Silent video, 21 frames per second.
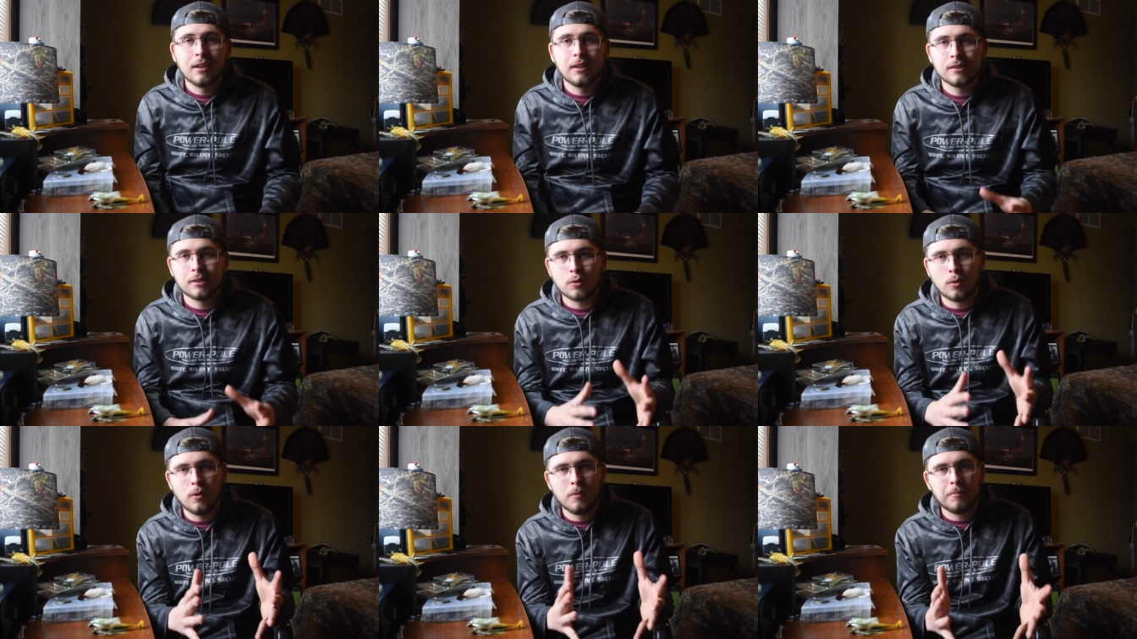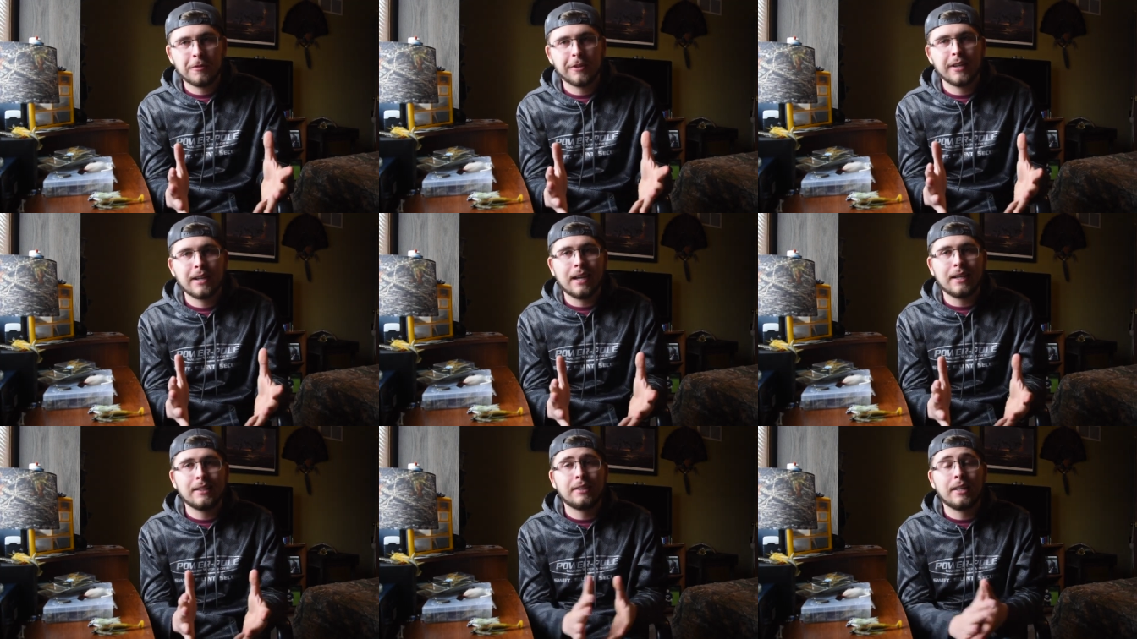So
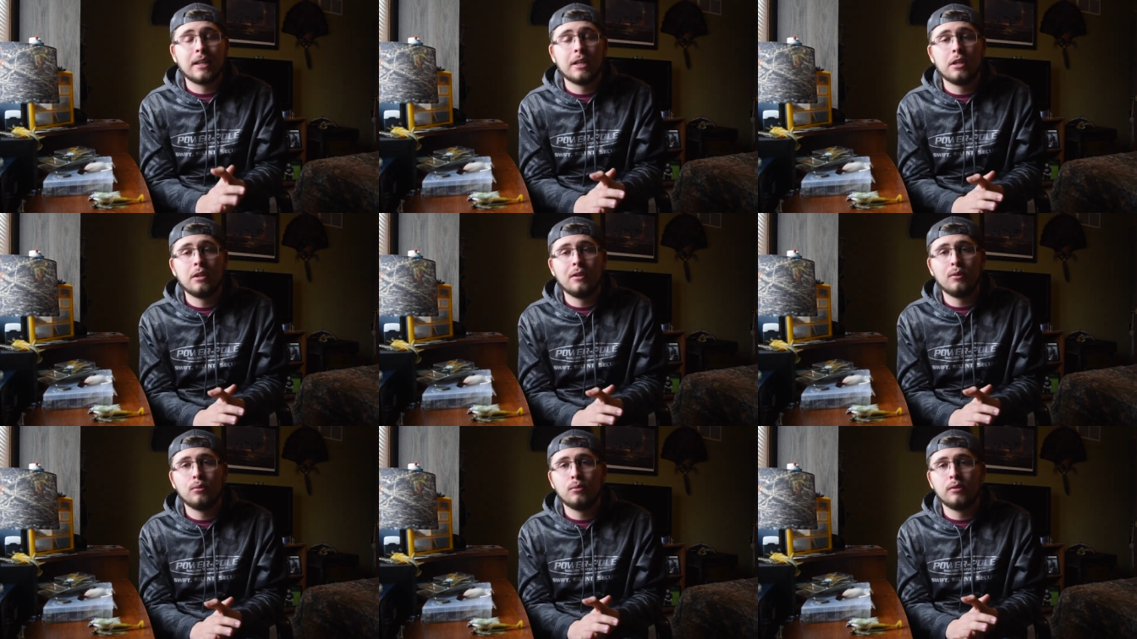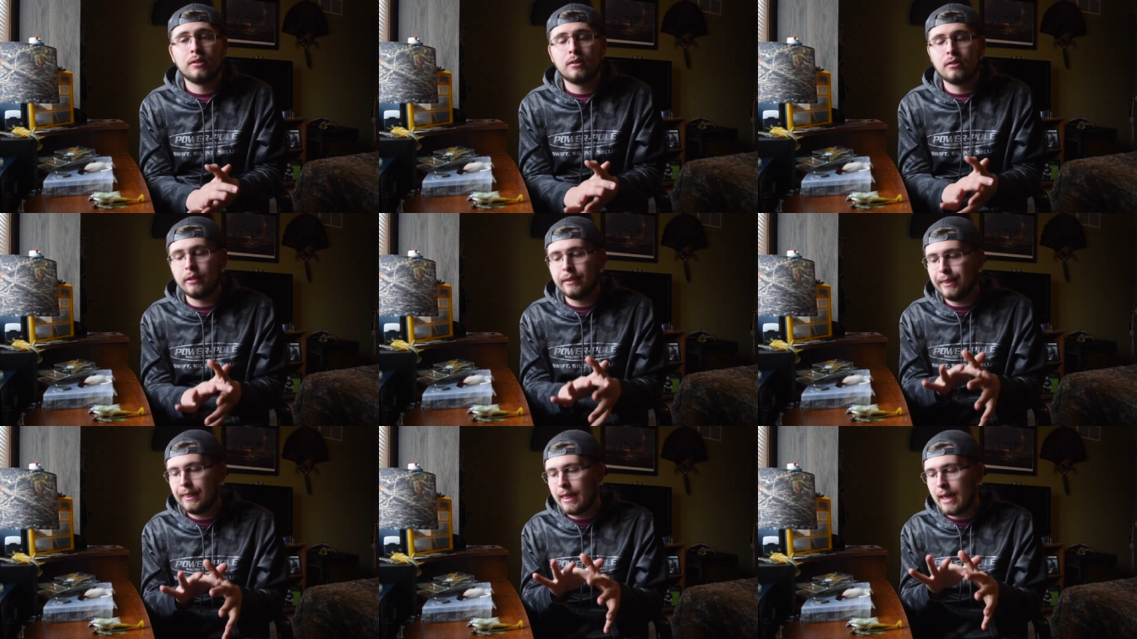hopefully you guys can
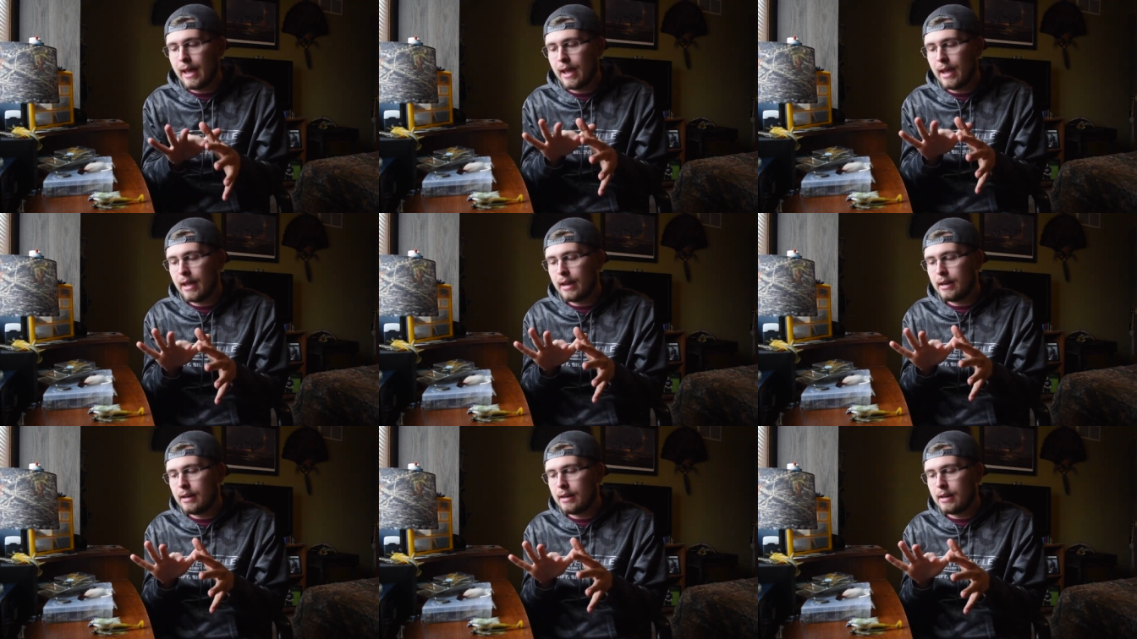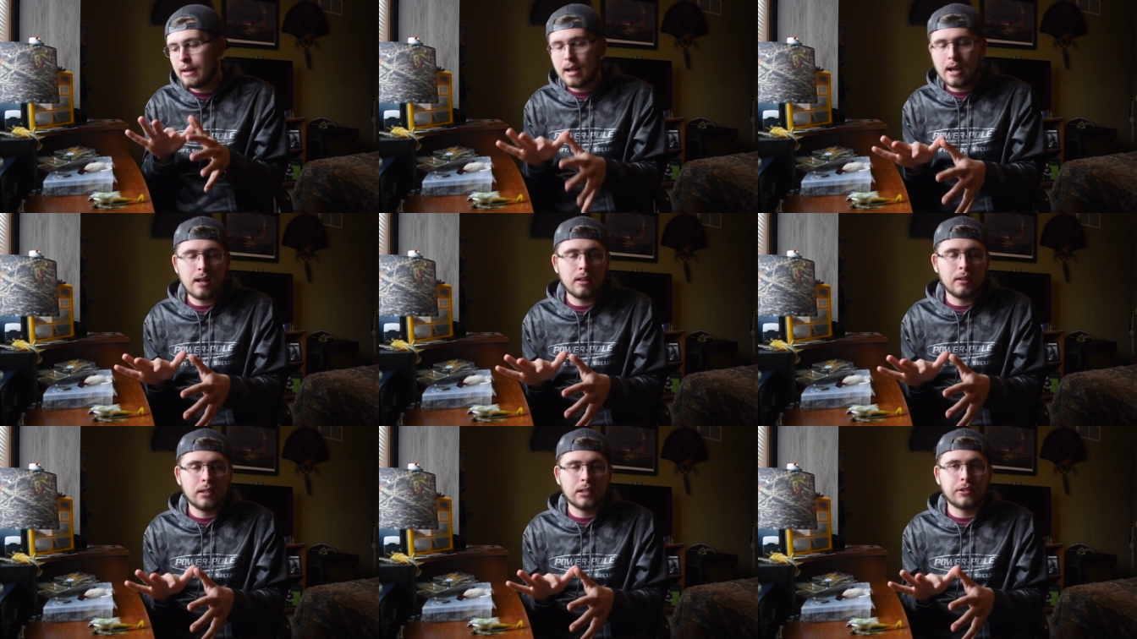use that
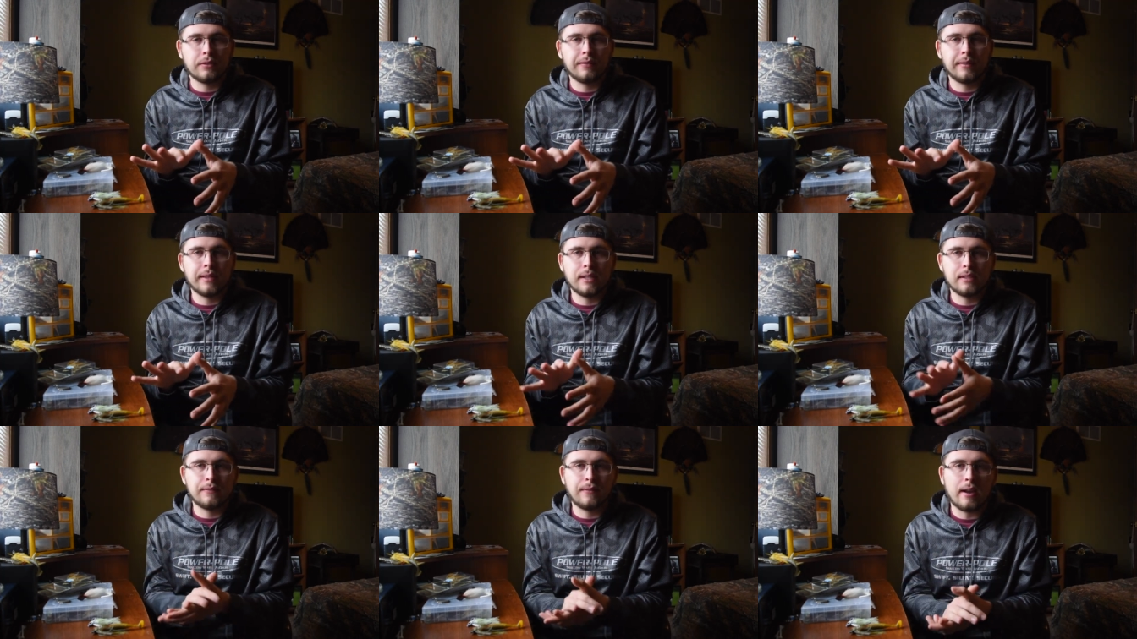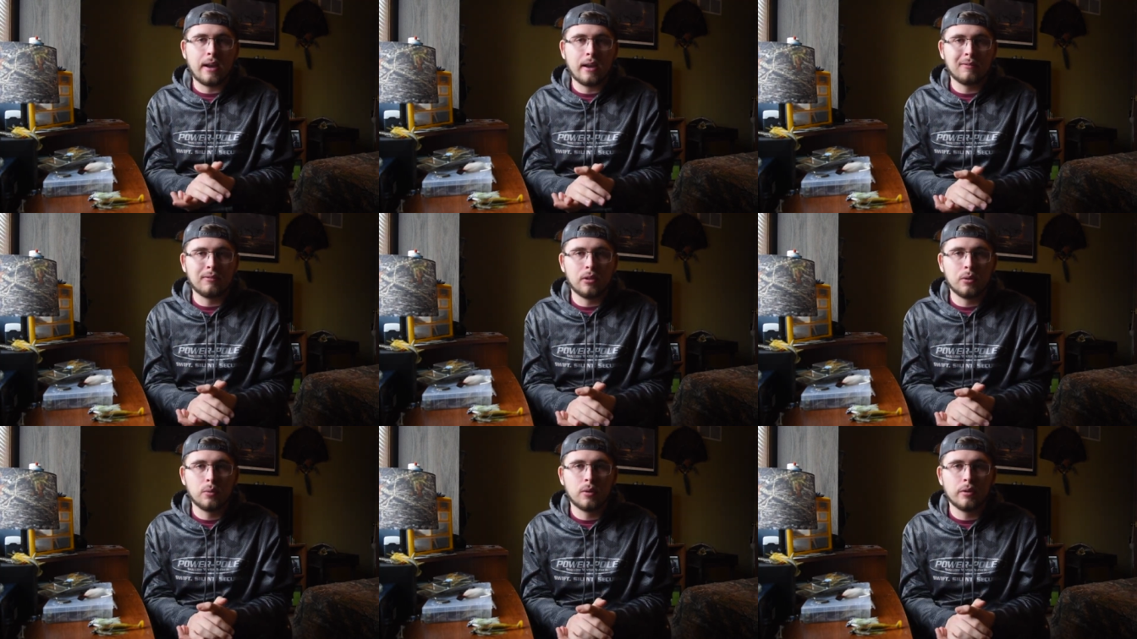knowledge of these
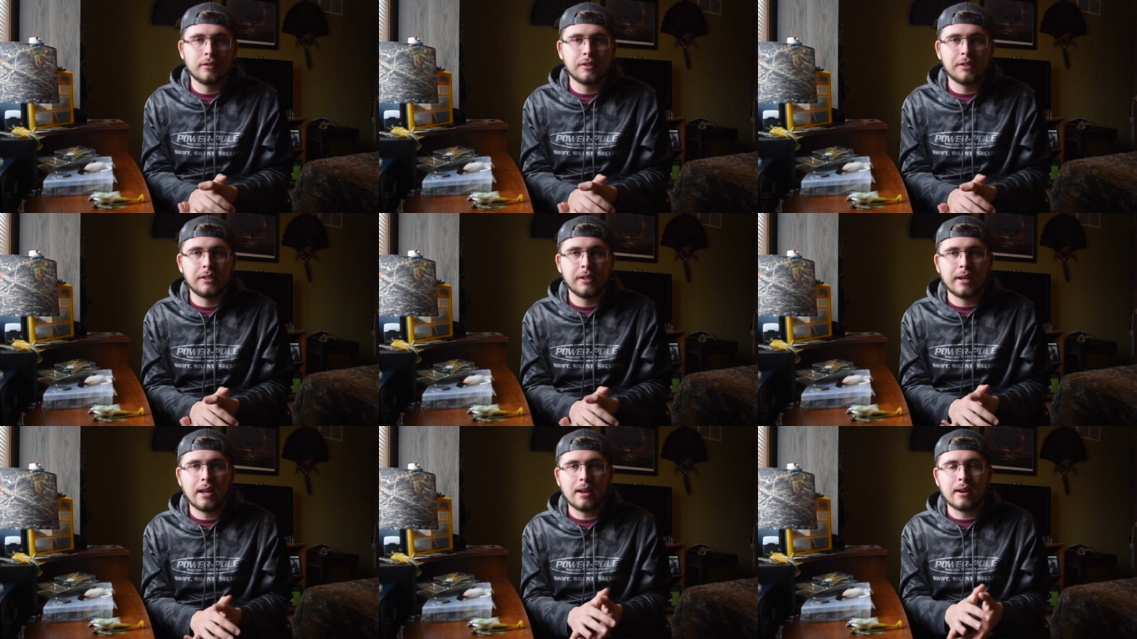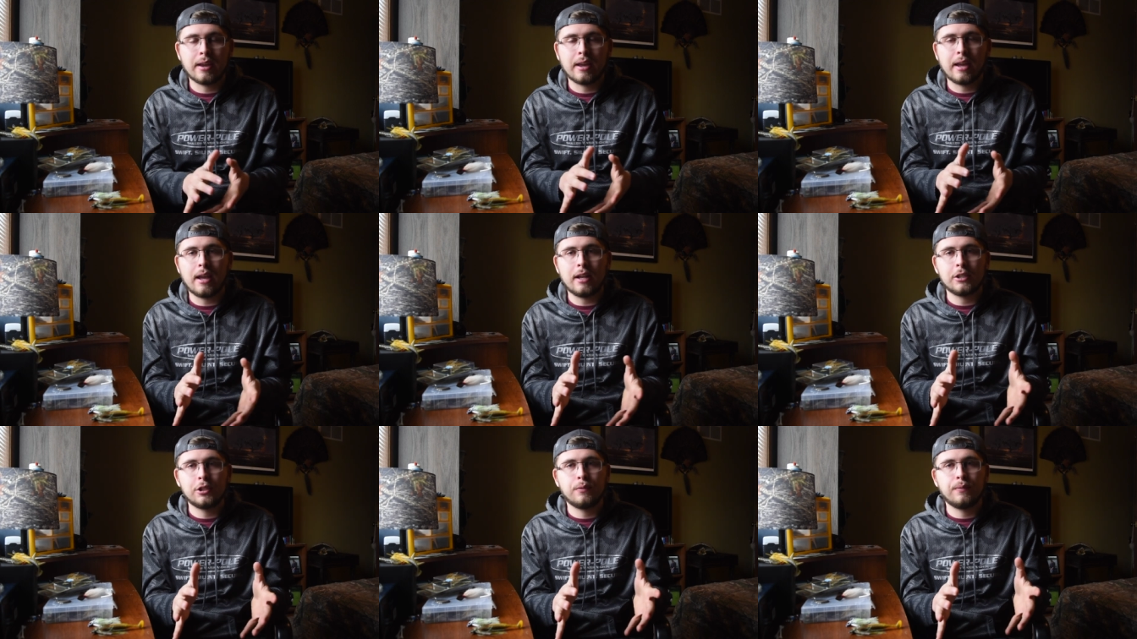five lures to kind of
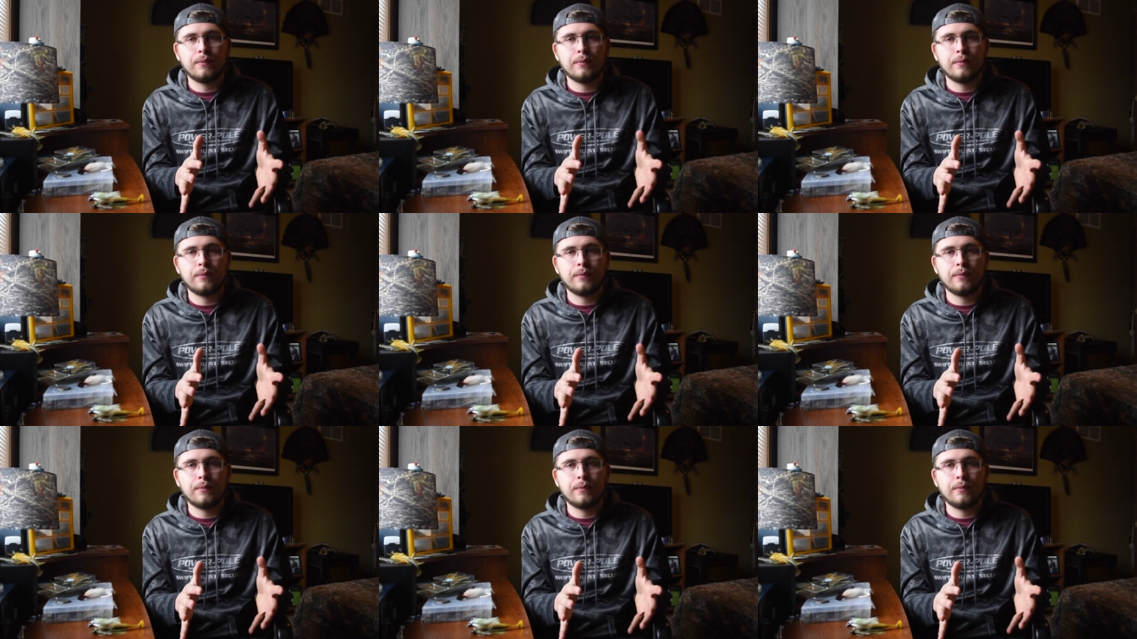catch